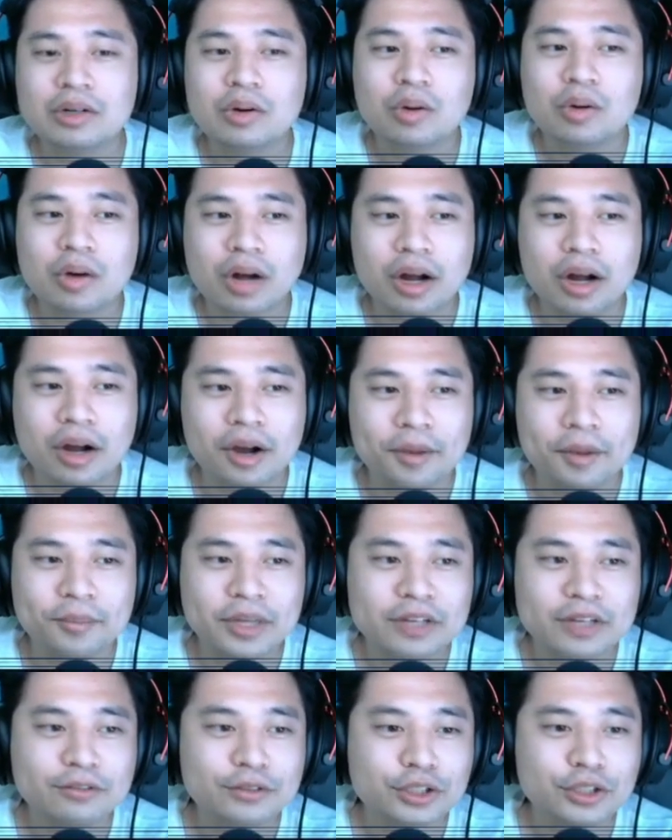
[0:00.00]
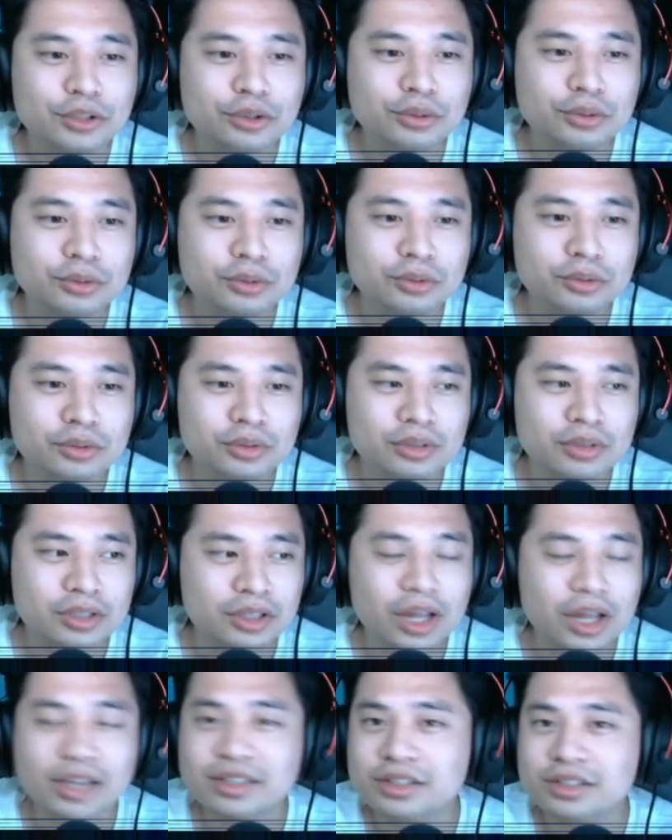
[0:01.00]
If you
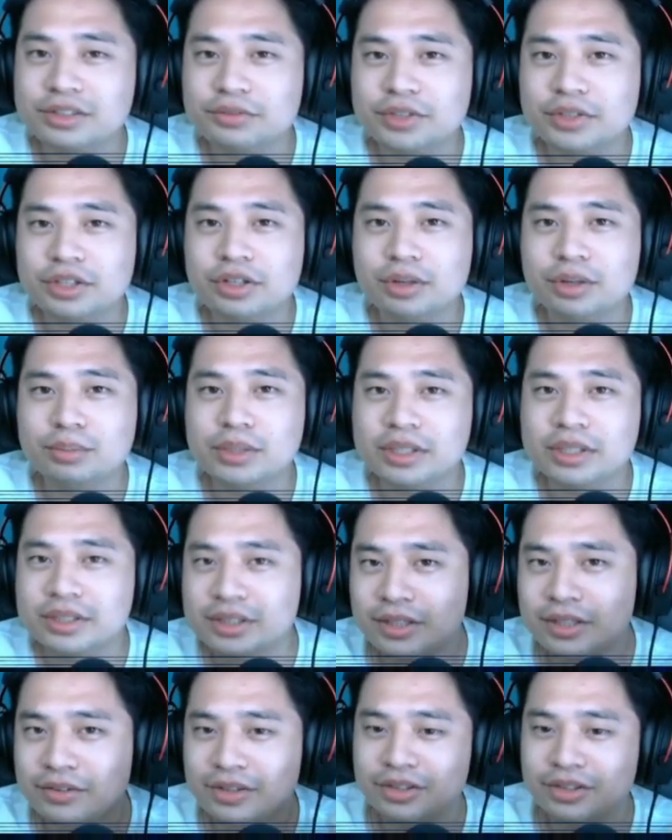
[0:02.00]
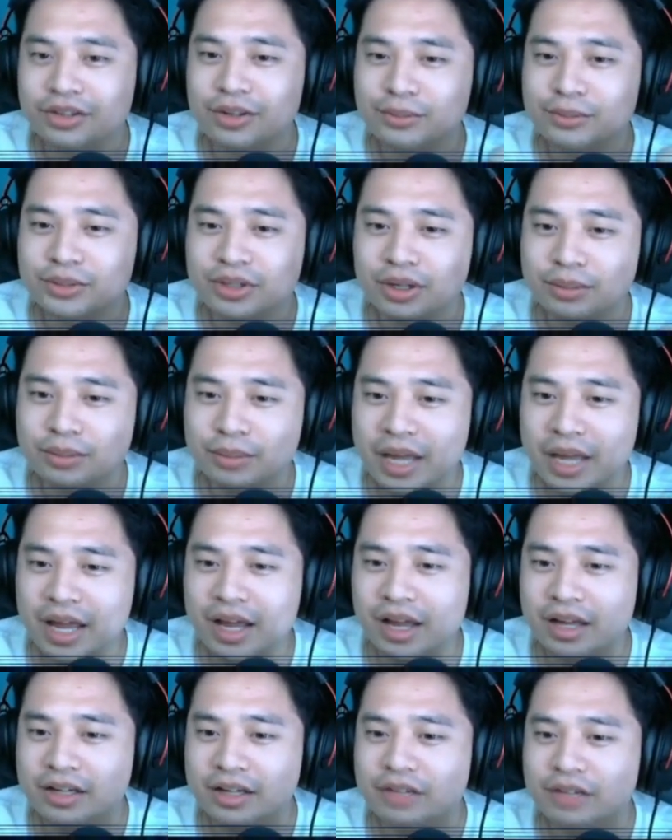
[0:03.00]
like this video, please give it a thumbs up,
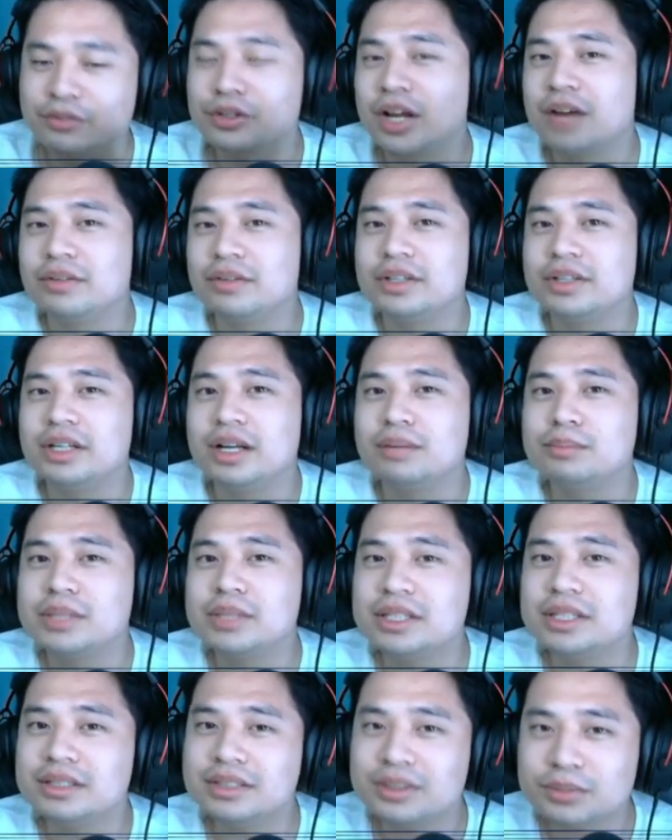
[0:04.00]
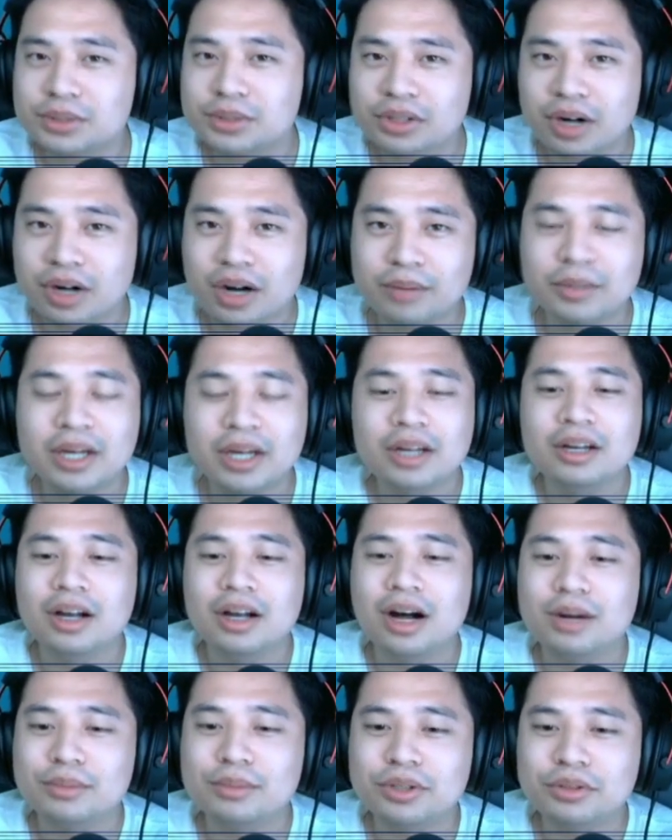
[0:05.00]
and if you haven't yet, please subscribe.
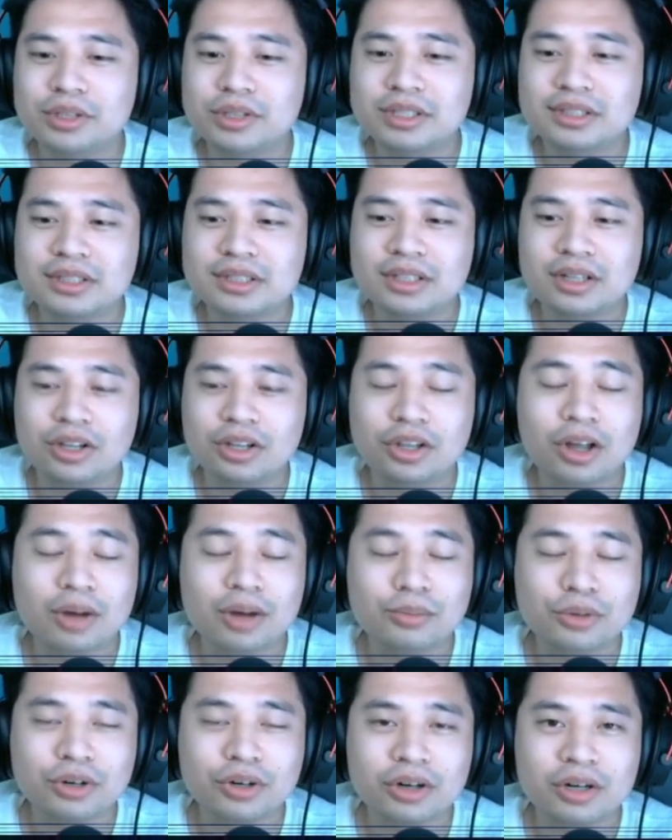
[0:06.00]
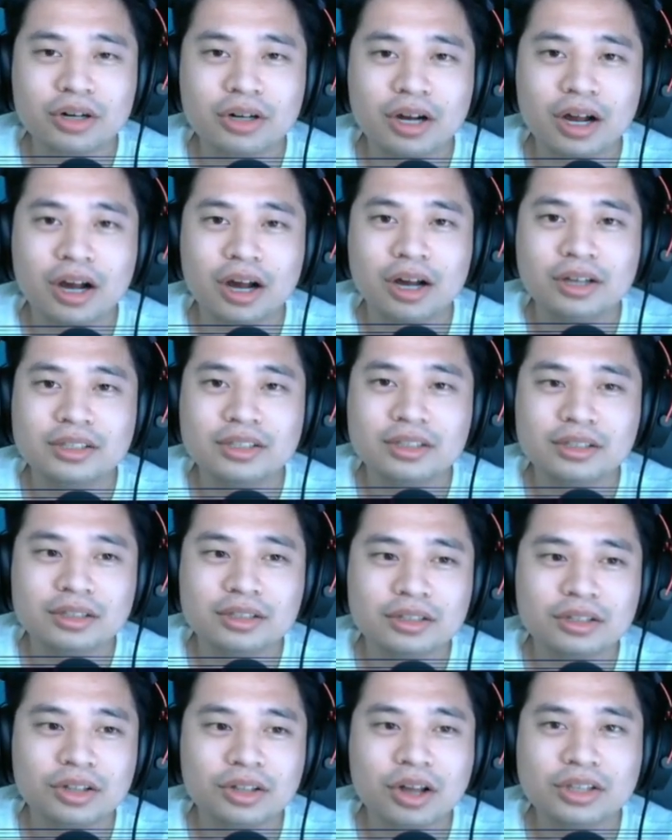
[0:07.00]
I'll be releasing a lot more
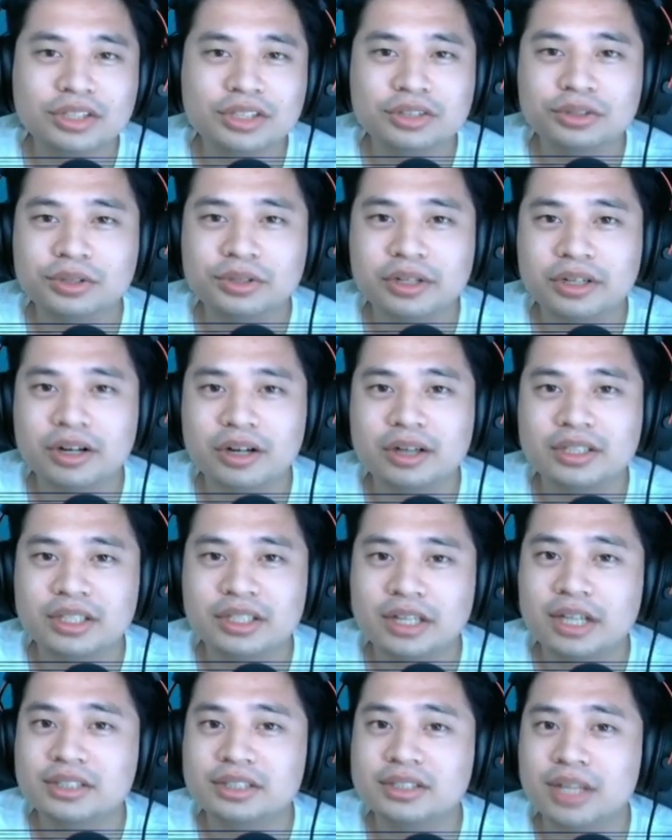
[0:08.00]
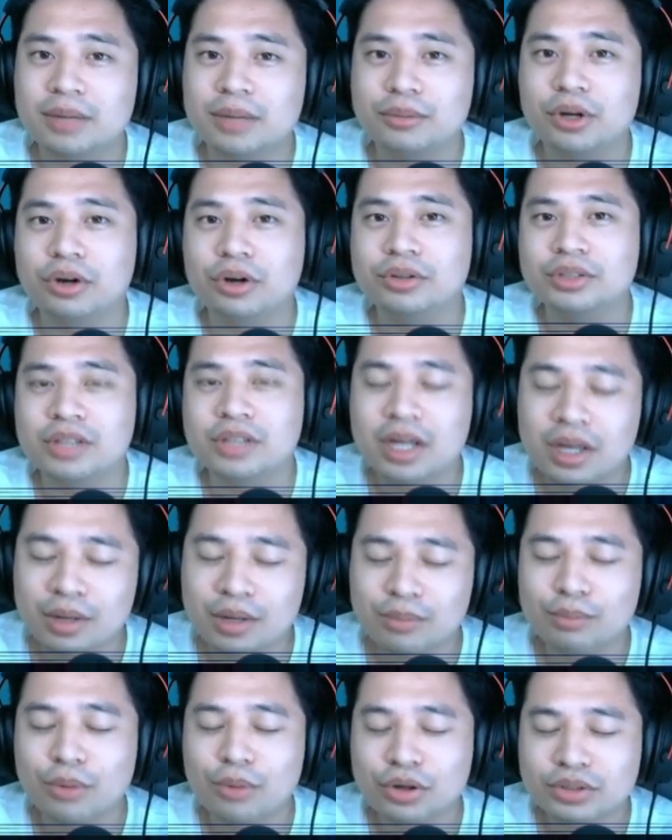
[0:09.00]
Lost Centuria content as time goes,
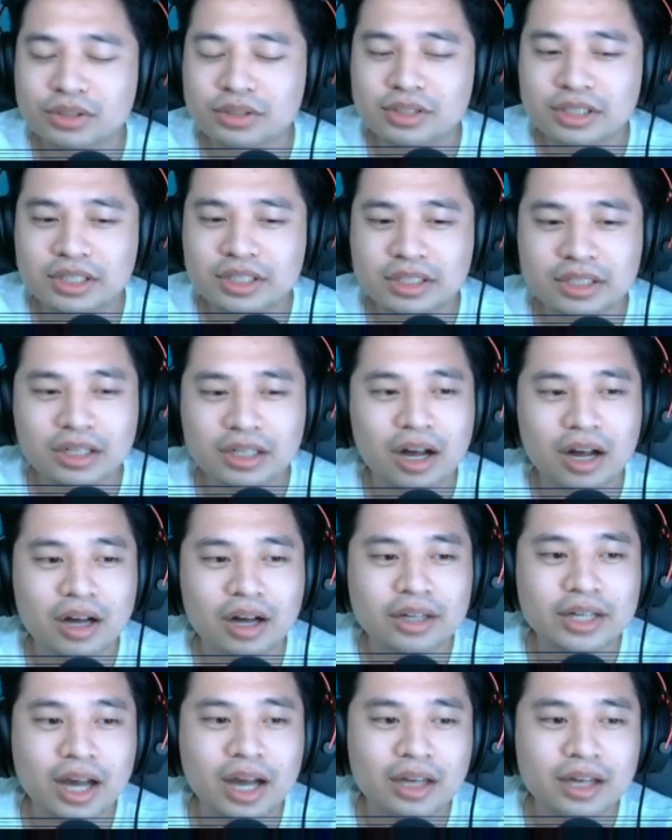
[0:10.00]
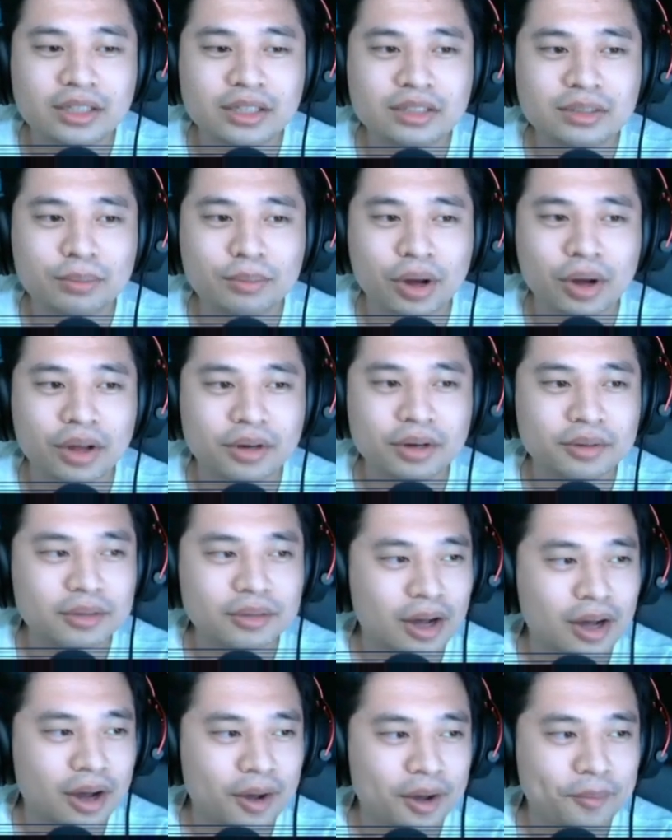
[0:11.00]
mostly guides, but
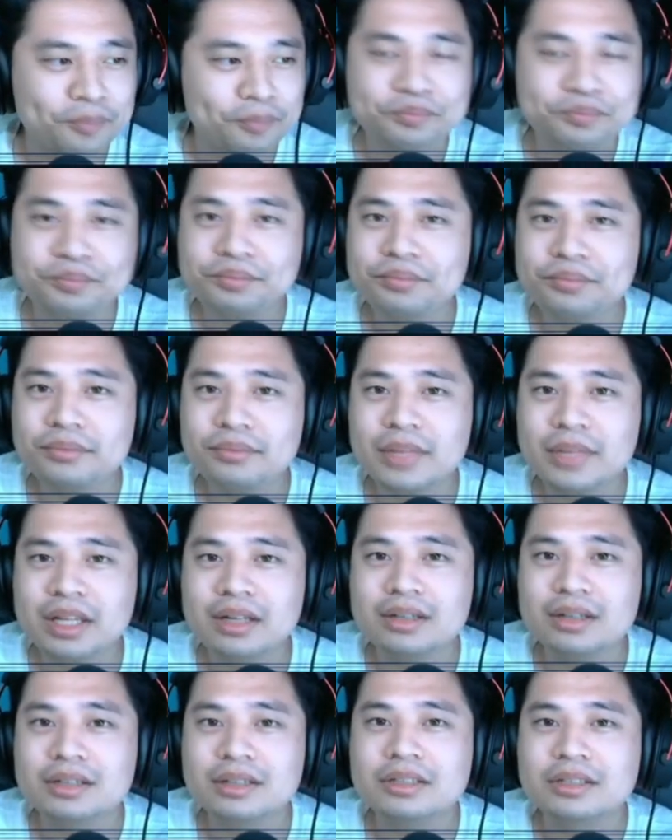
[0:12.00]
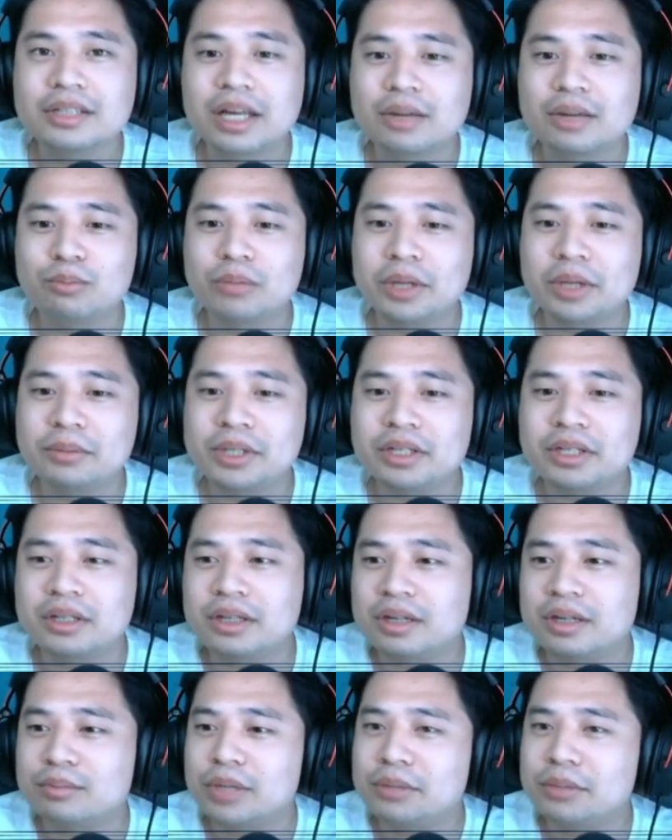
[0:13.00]
yeah,
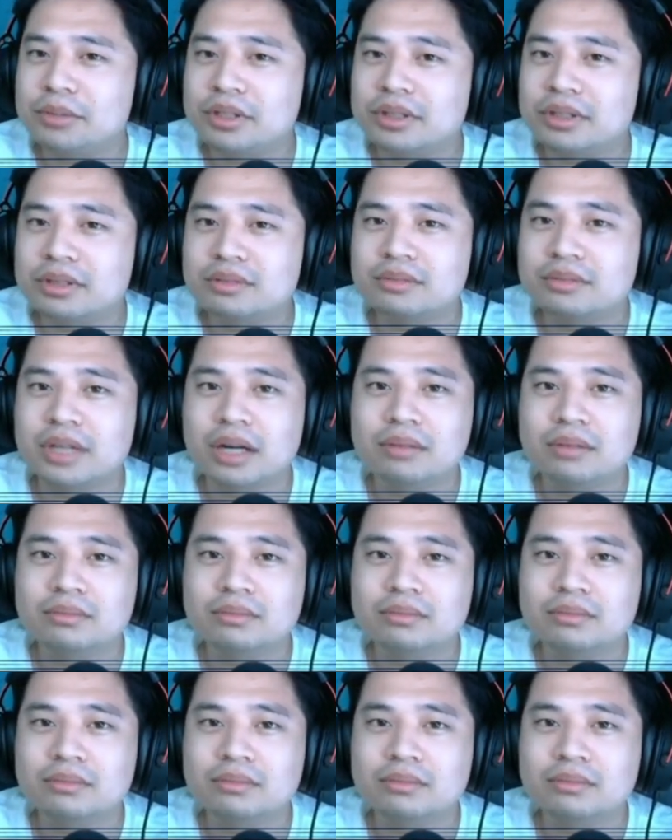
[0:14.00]
maybe yeah.